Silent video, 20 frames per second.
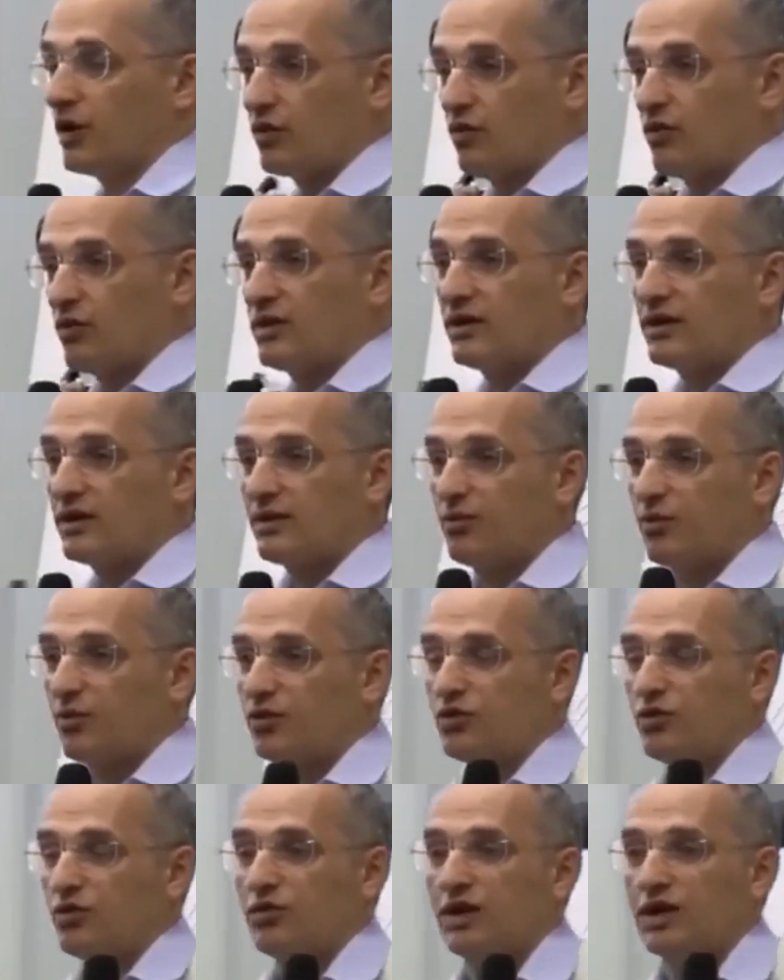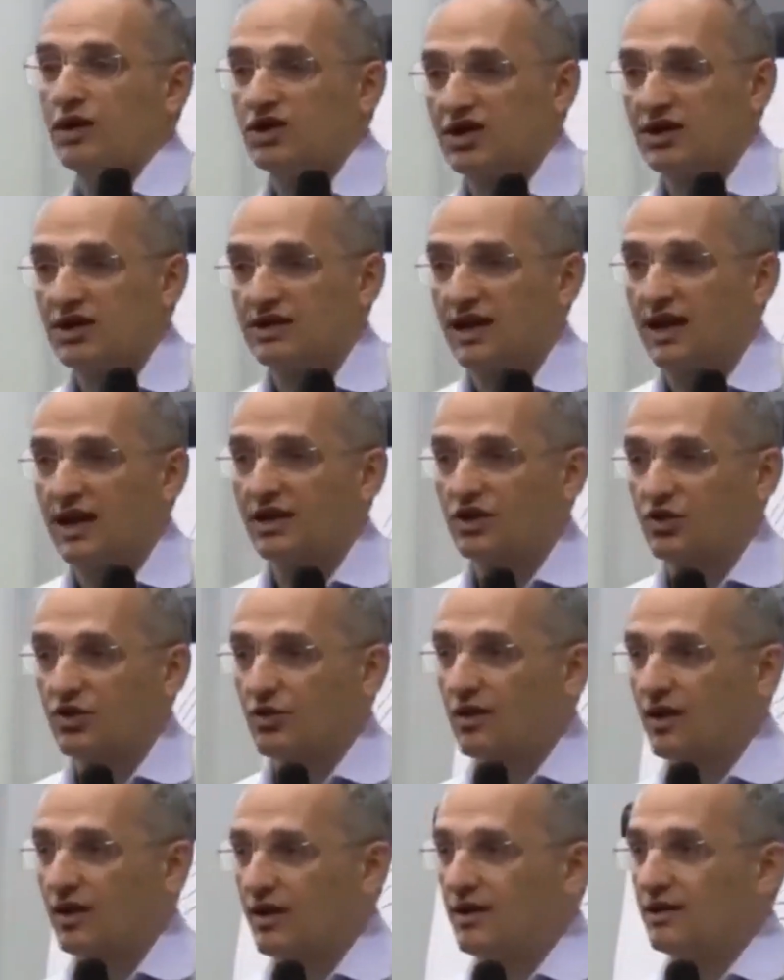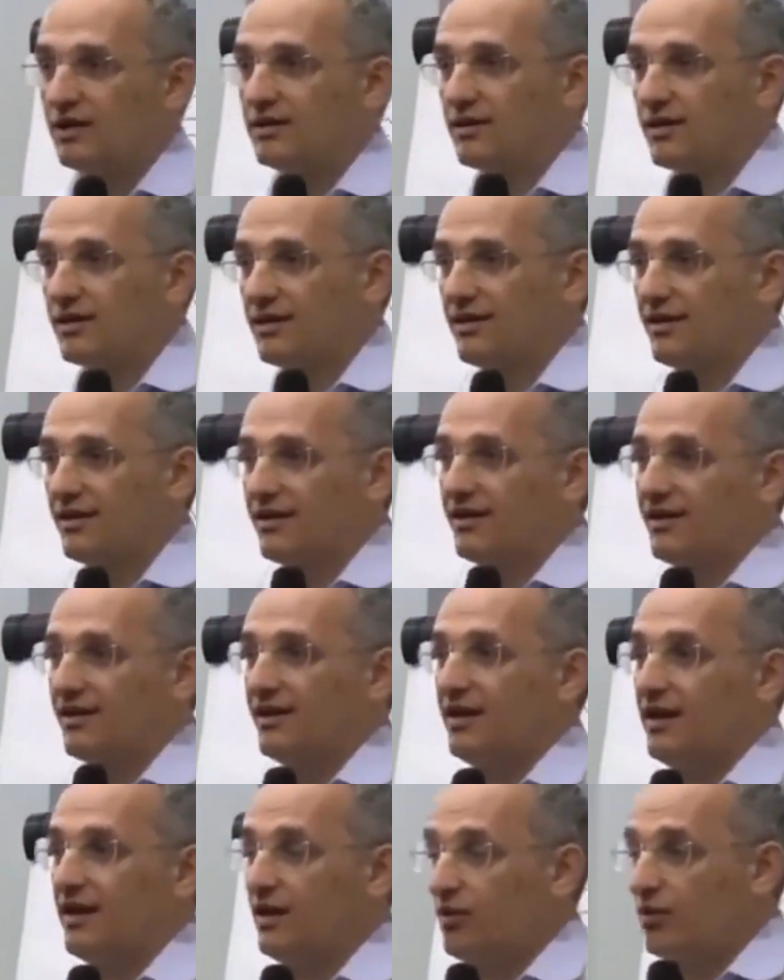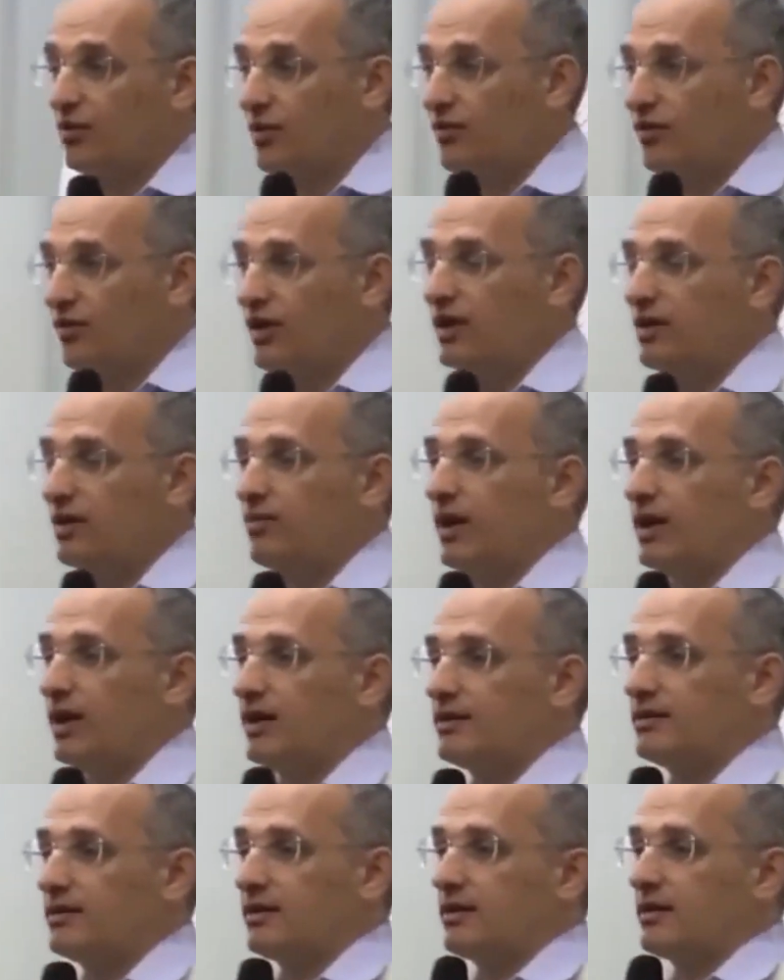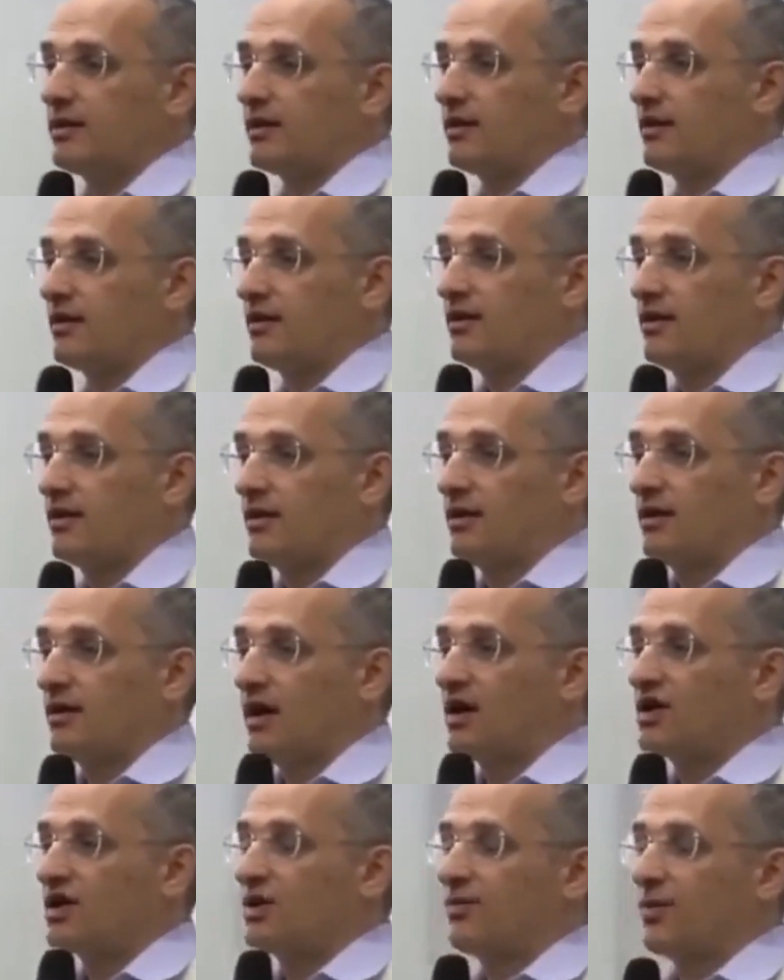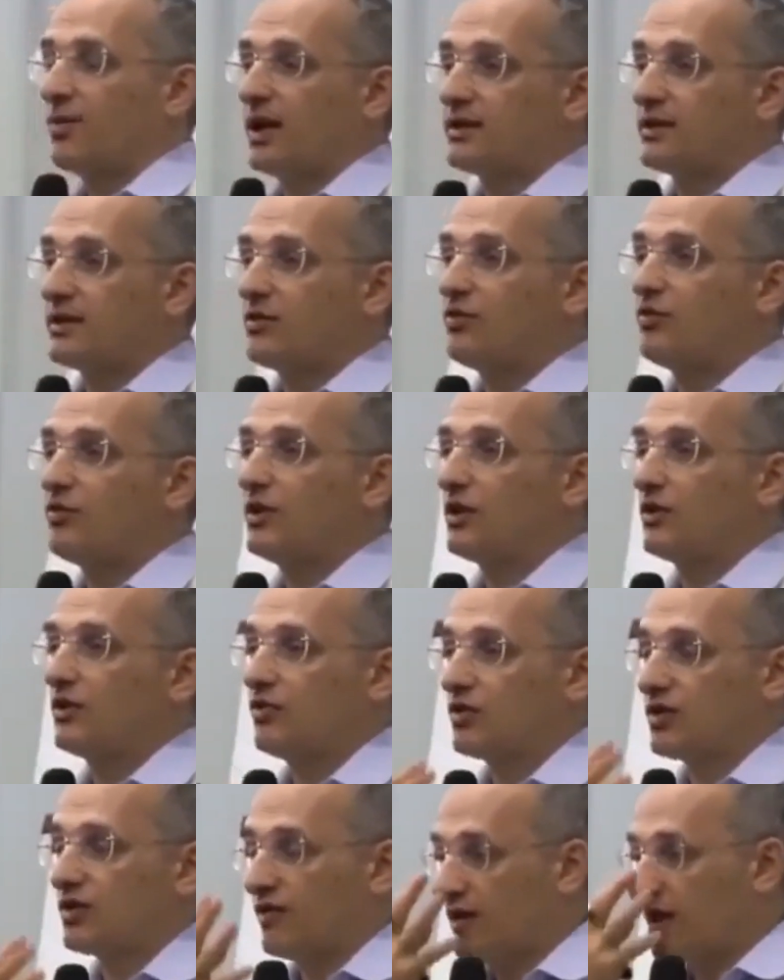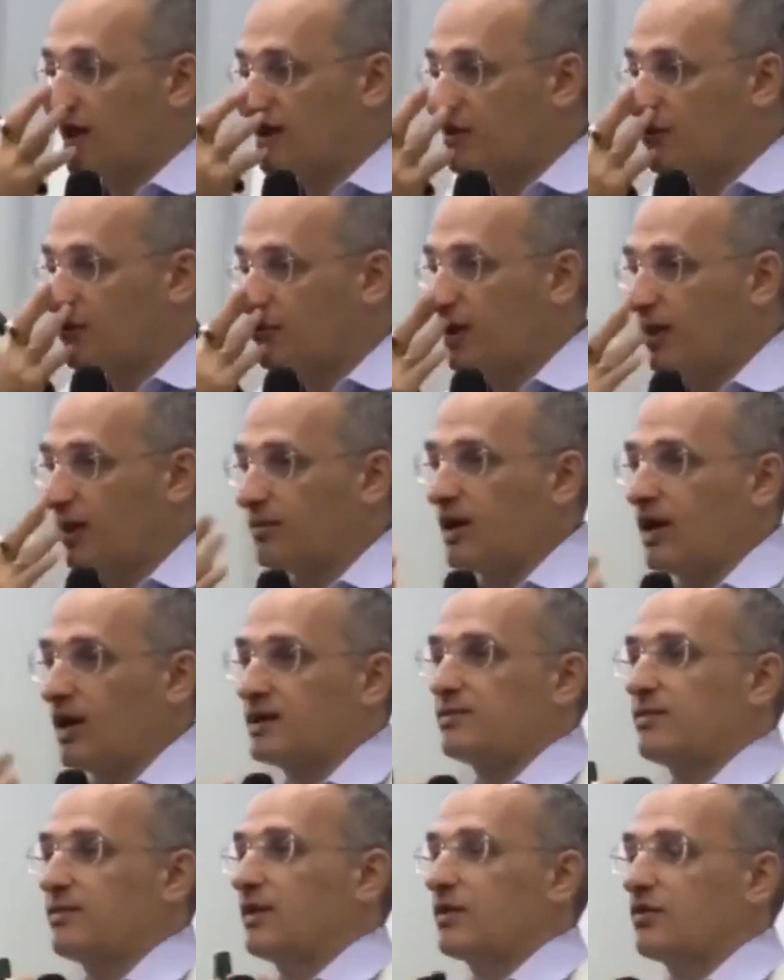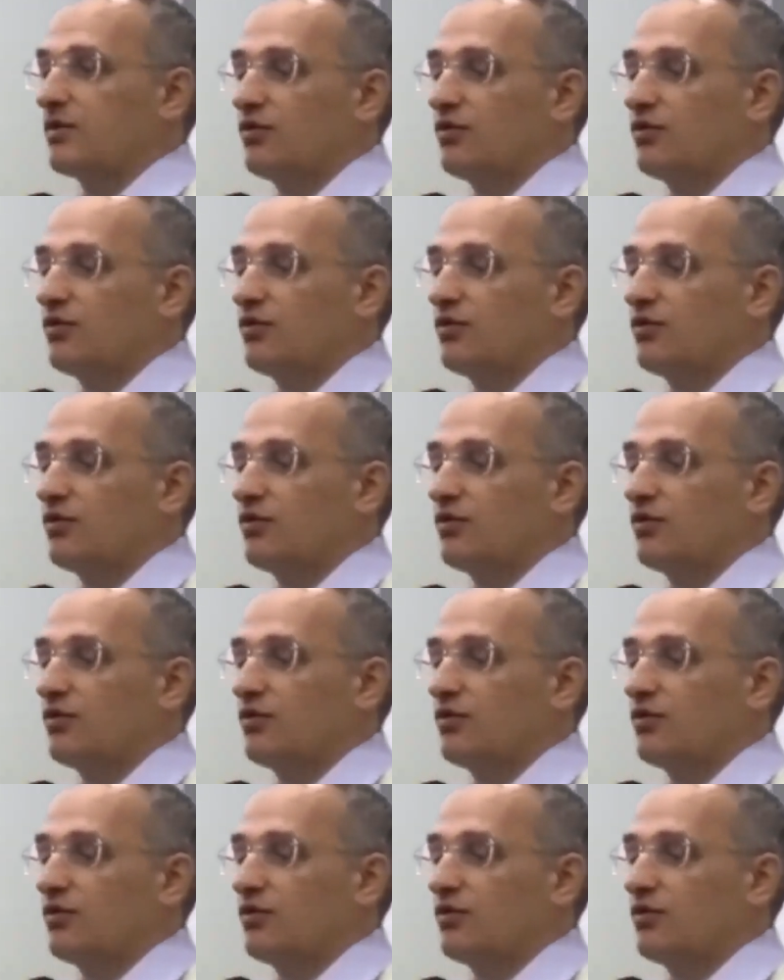A child wears the necklace, doesn't even know it's there, and they have no illnesses. Similarly, colds, nasal congestion, simply